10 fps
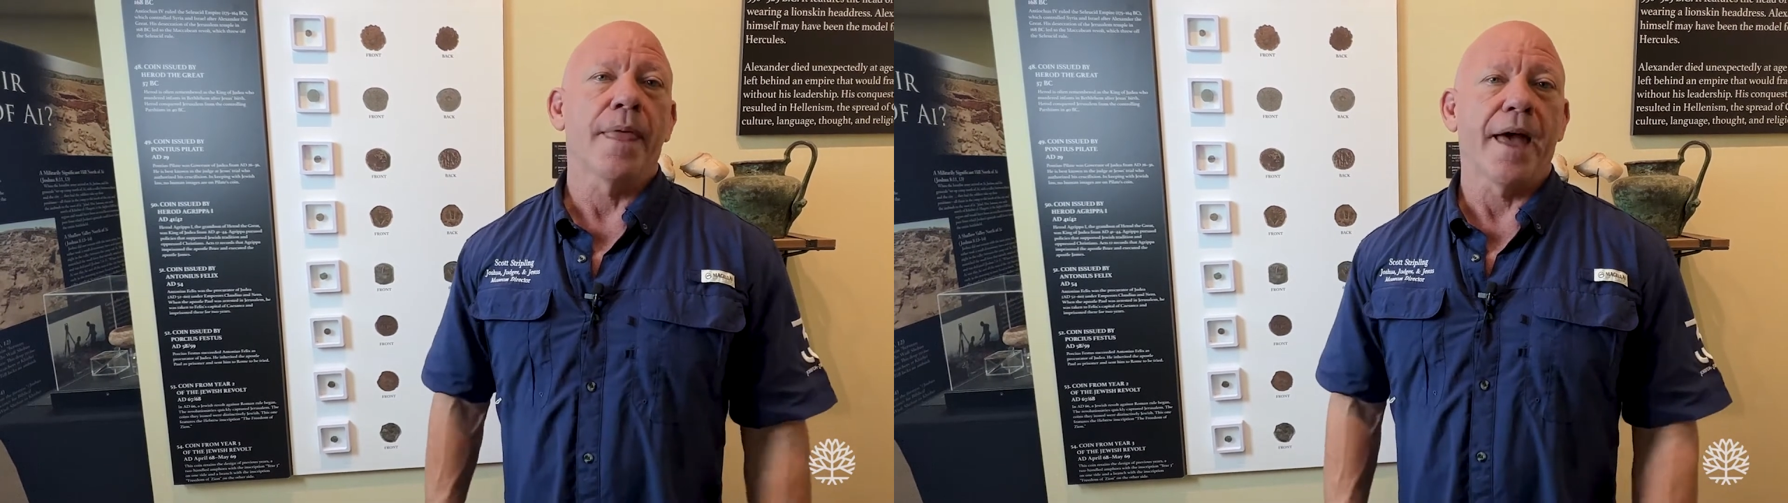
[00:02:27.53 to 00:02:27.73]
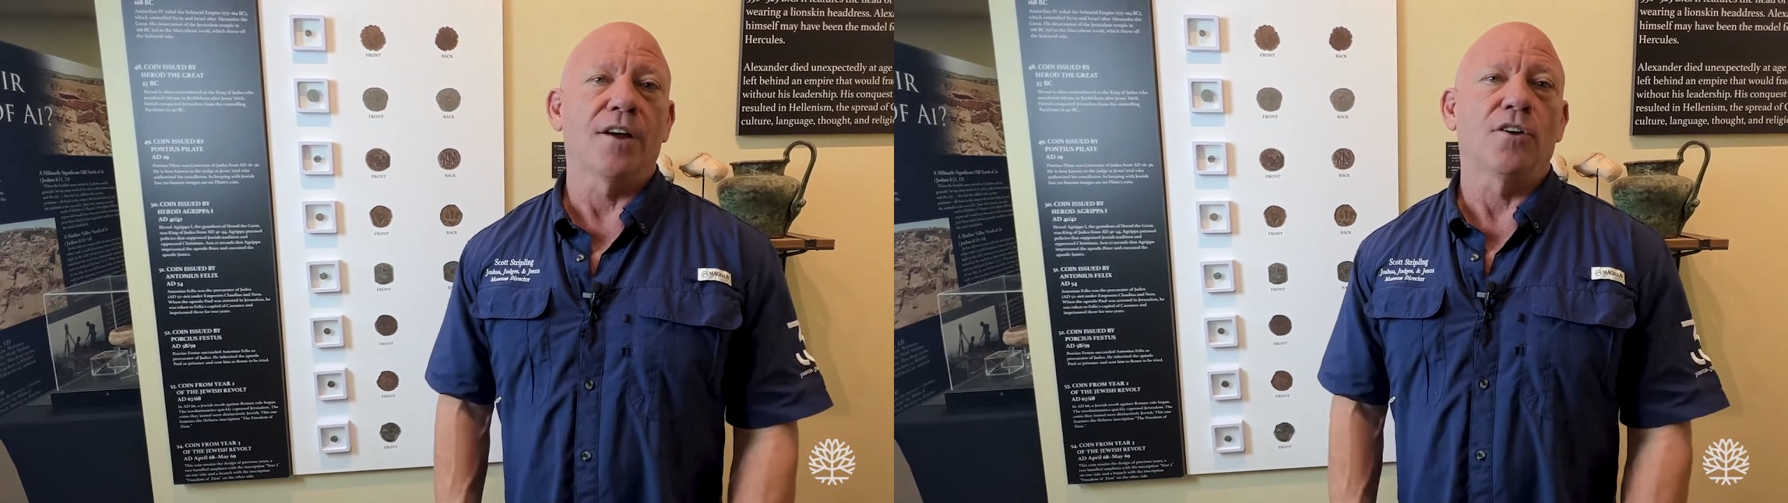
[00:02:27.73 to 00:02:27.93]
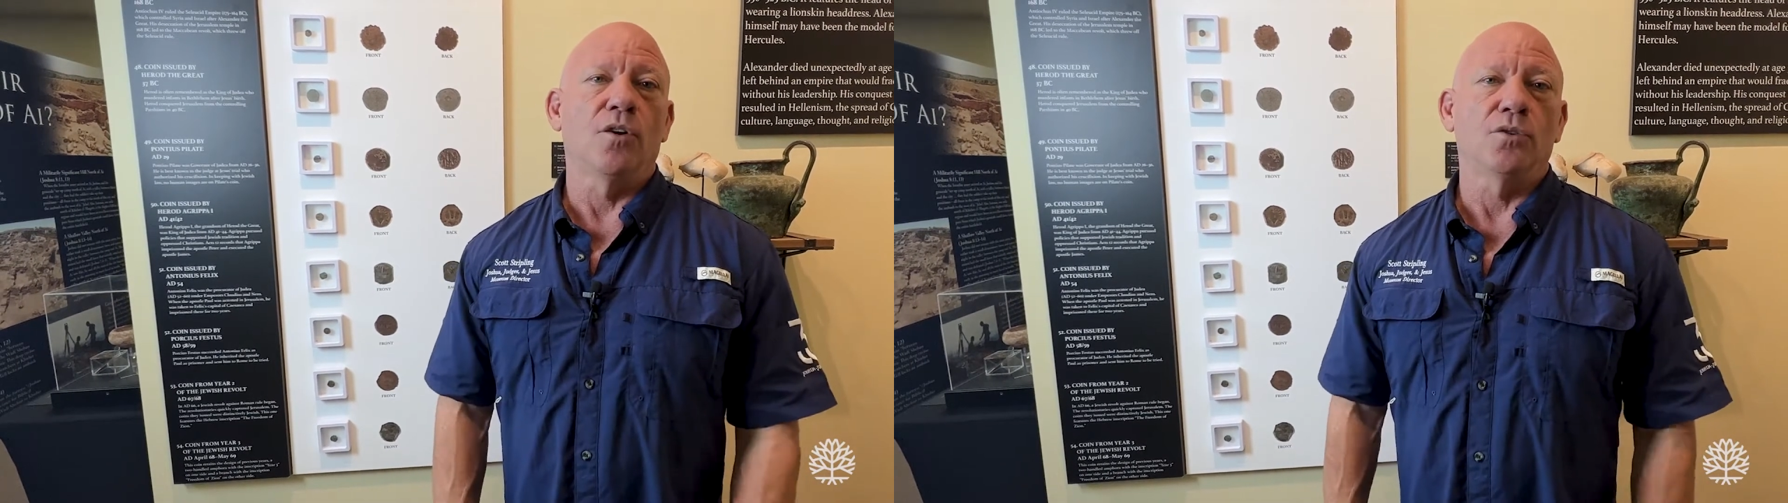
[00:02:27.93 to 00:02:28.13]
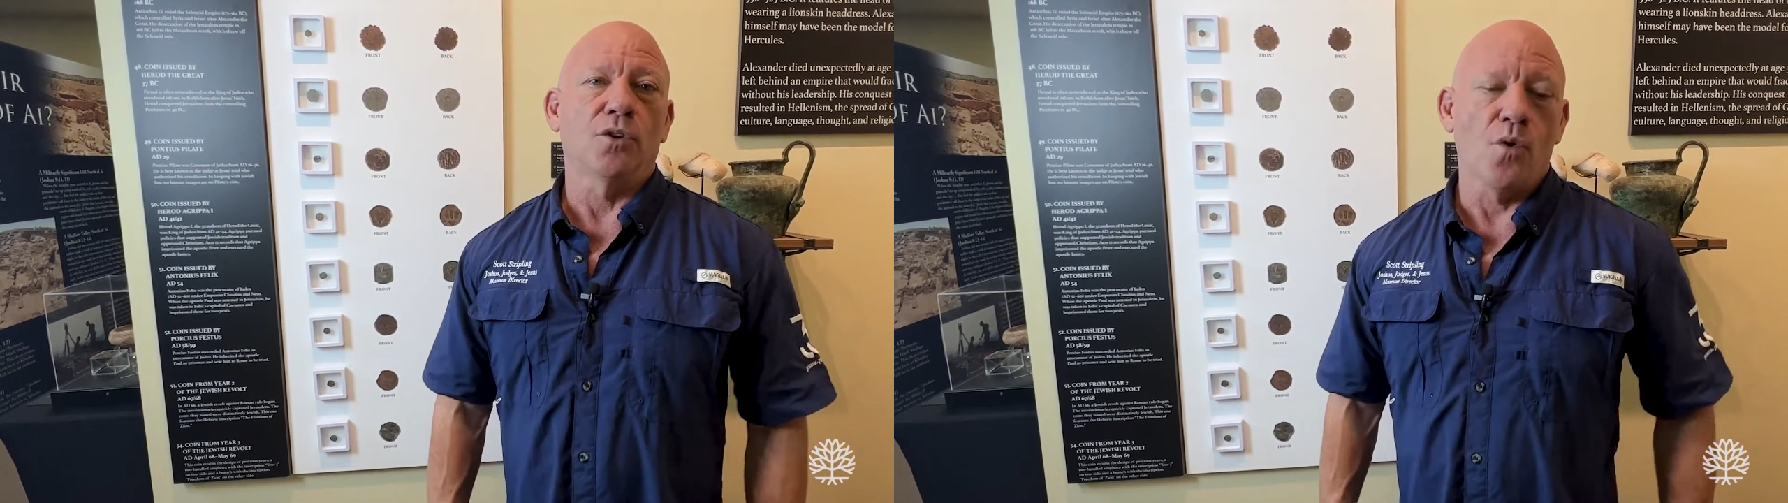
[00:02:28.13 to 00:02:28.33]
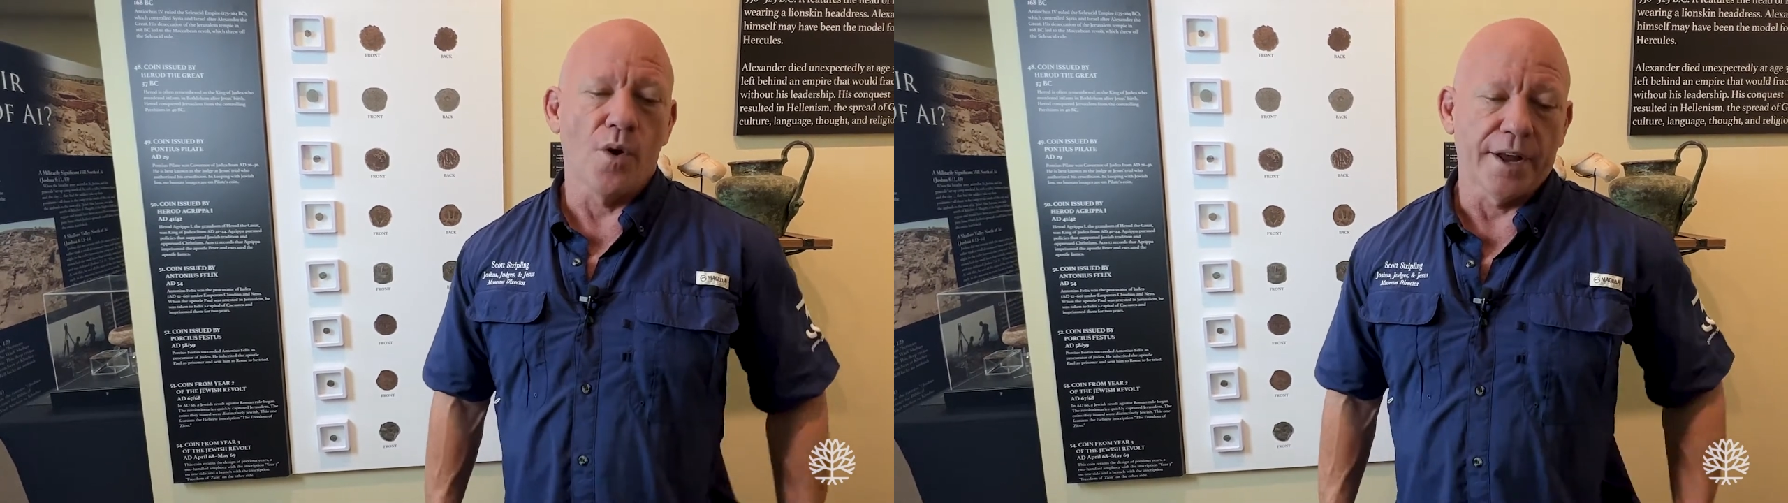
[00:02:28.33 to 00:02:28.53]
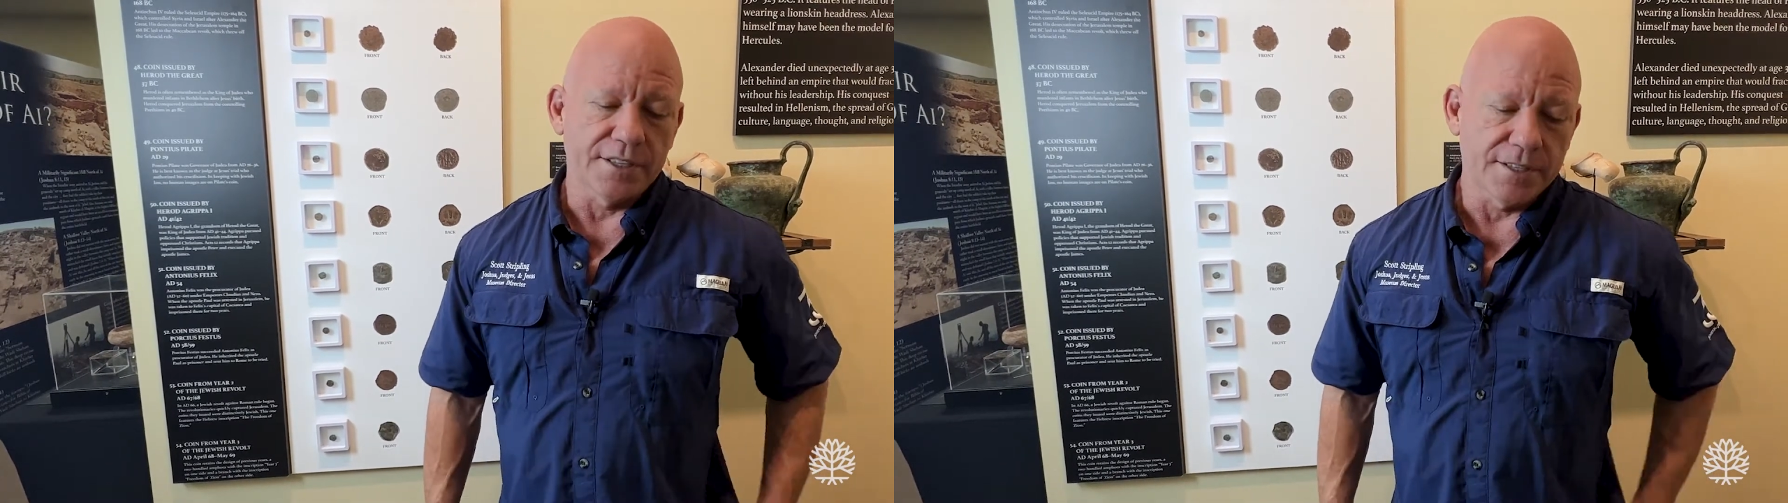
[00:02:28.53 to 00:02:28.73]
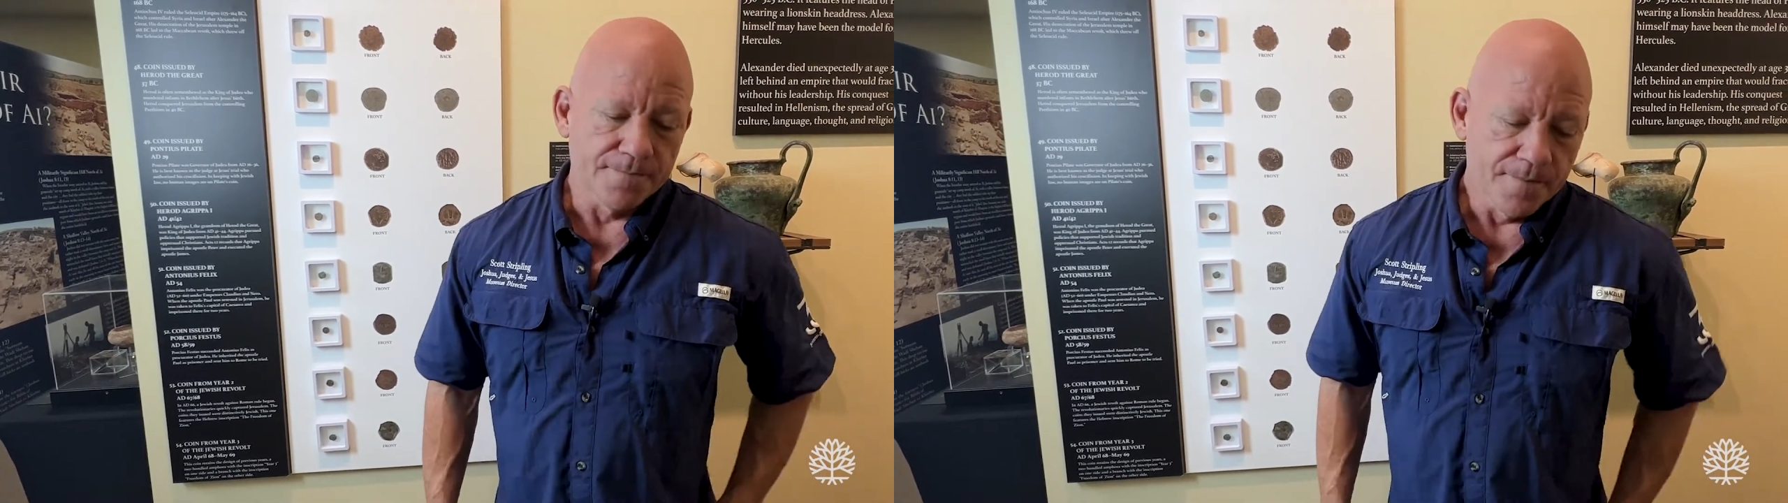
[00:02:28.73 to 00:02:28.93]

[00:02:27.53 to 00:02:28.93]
and gold coins.